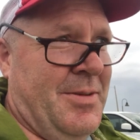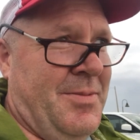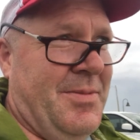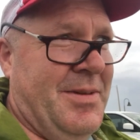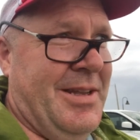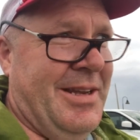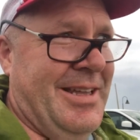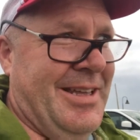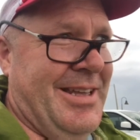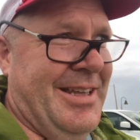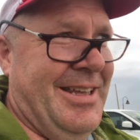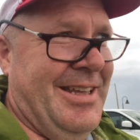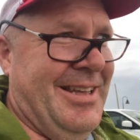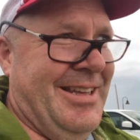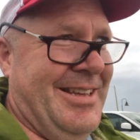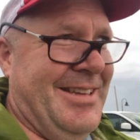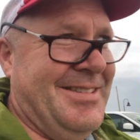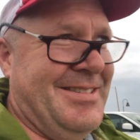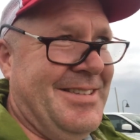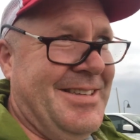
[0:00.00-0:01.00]
I mean, he
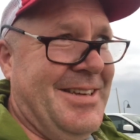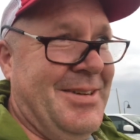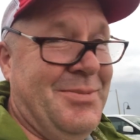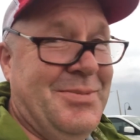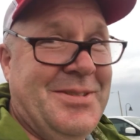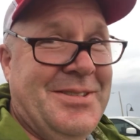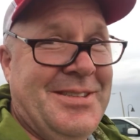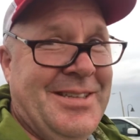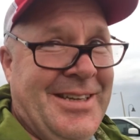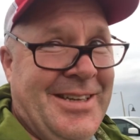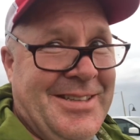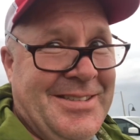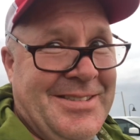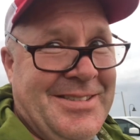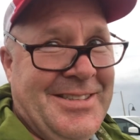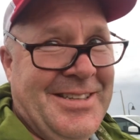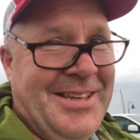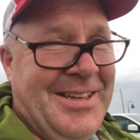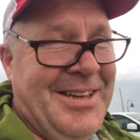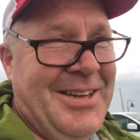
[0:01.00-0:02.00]
is obsessed
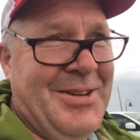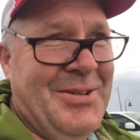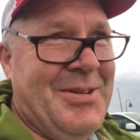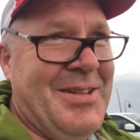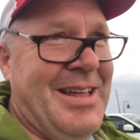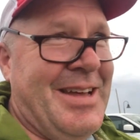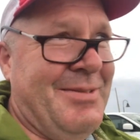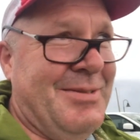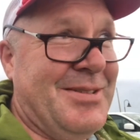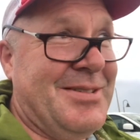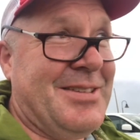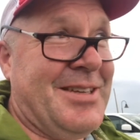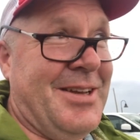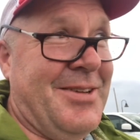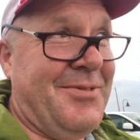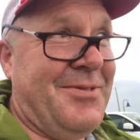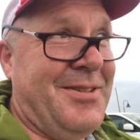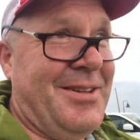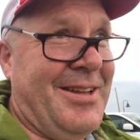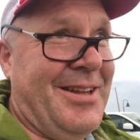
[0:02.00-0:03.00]
with having
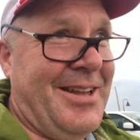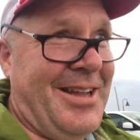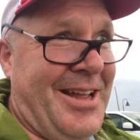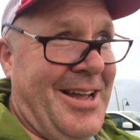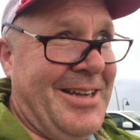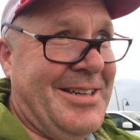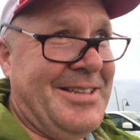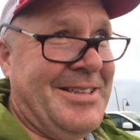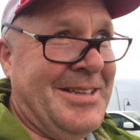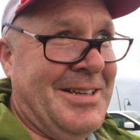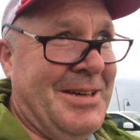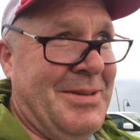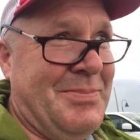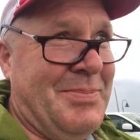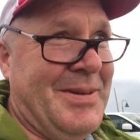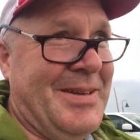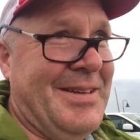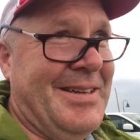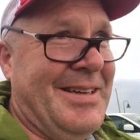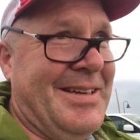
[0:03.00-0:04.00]
stuff locked up.
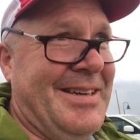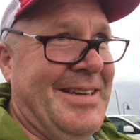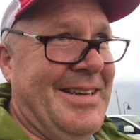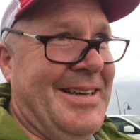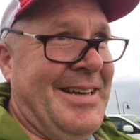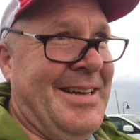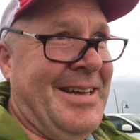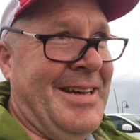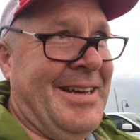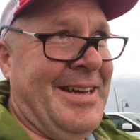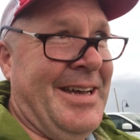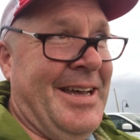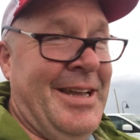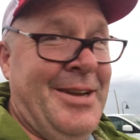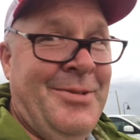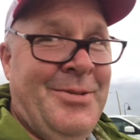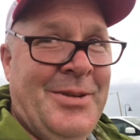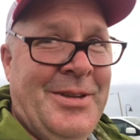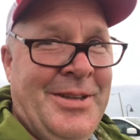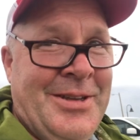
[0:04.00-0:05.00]
Uh,
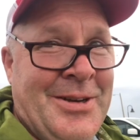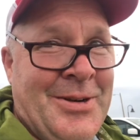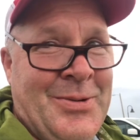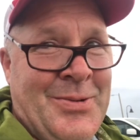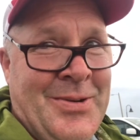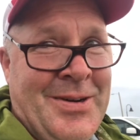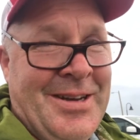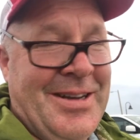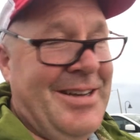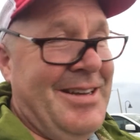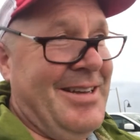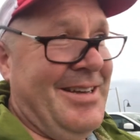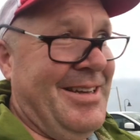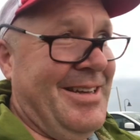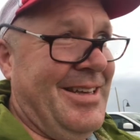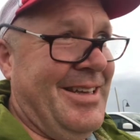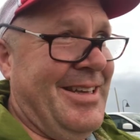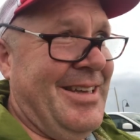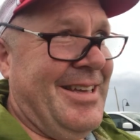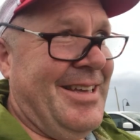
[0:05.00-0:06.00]
and you know what?
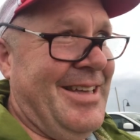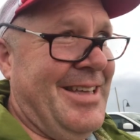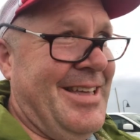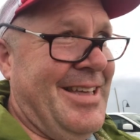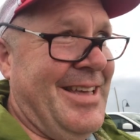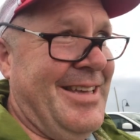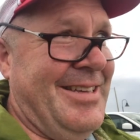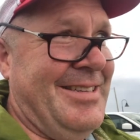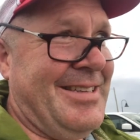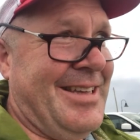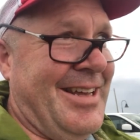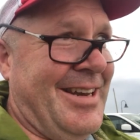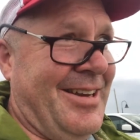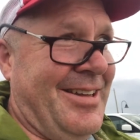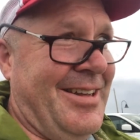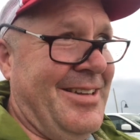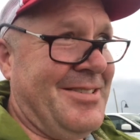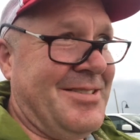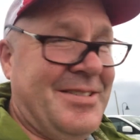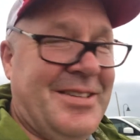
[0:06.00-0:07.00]
He's had a
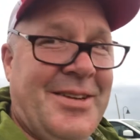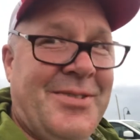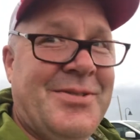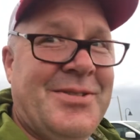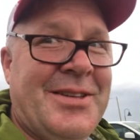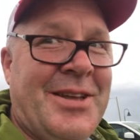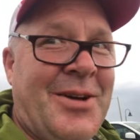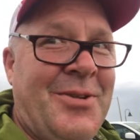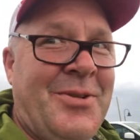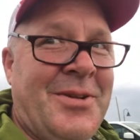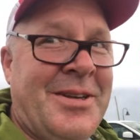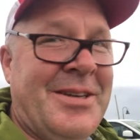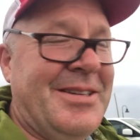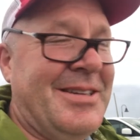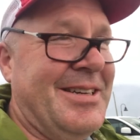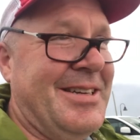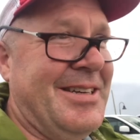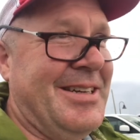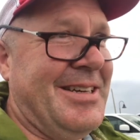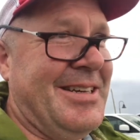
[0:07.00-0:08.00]
lot of stuff stolen.
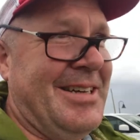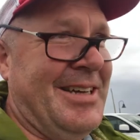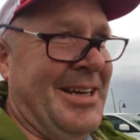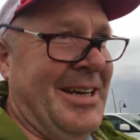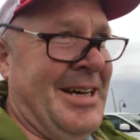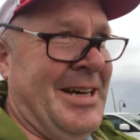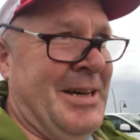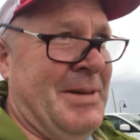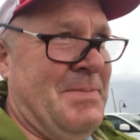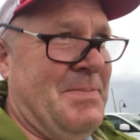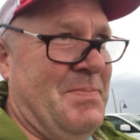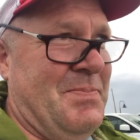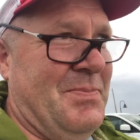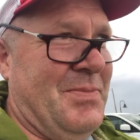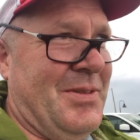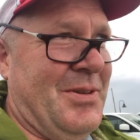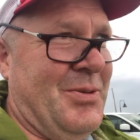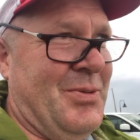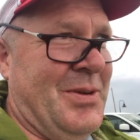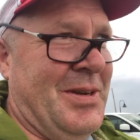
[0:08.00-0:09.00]
Uh,
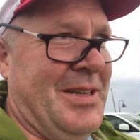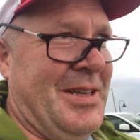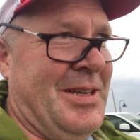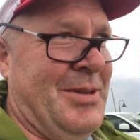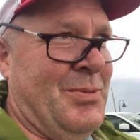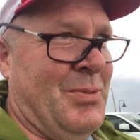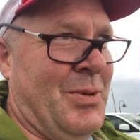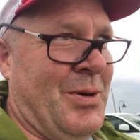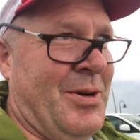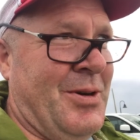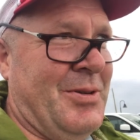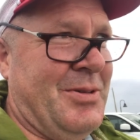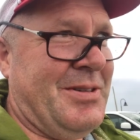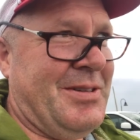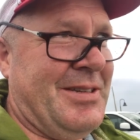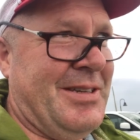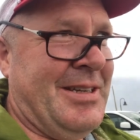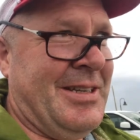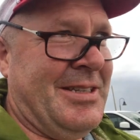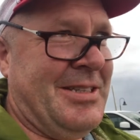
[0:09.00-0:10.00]
when he
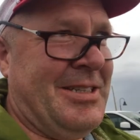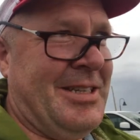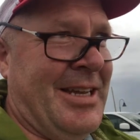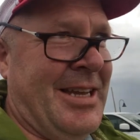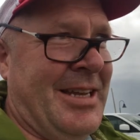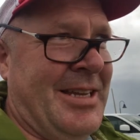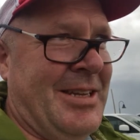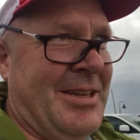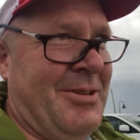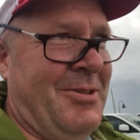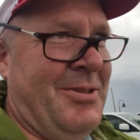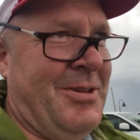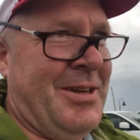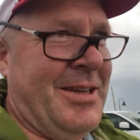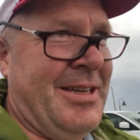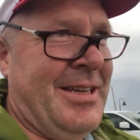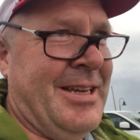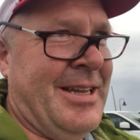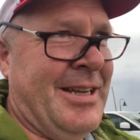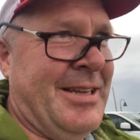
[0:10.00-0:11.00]
worked in Chattanooga,
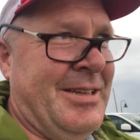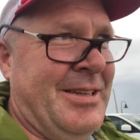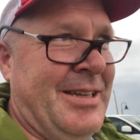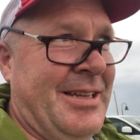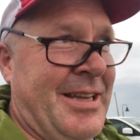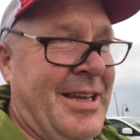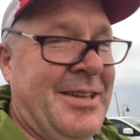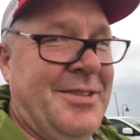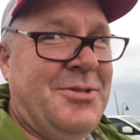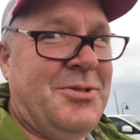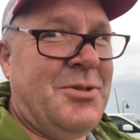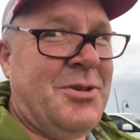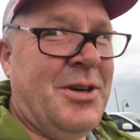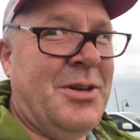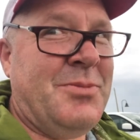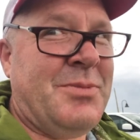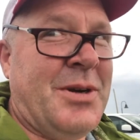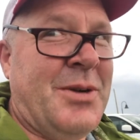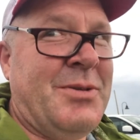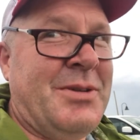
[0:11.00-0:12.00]
he had he had his
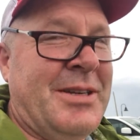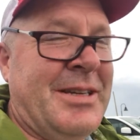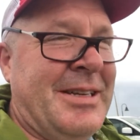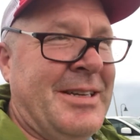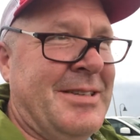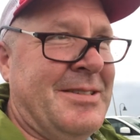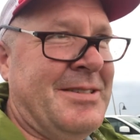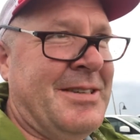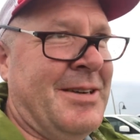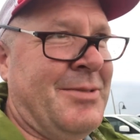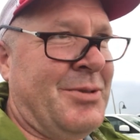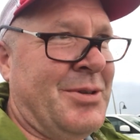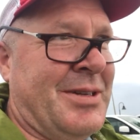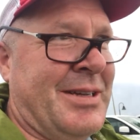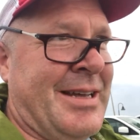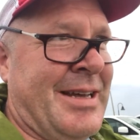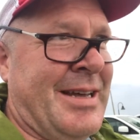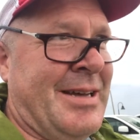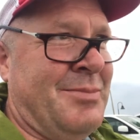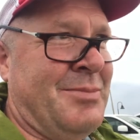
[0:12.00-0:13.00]
truck broken in several
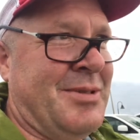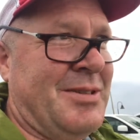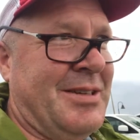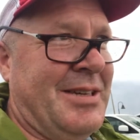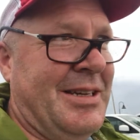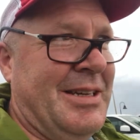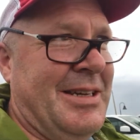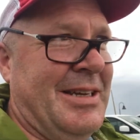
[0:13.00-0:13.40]
times,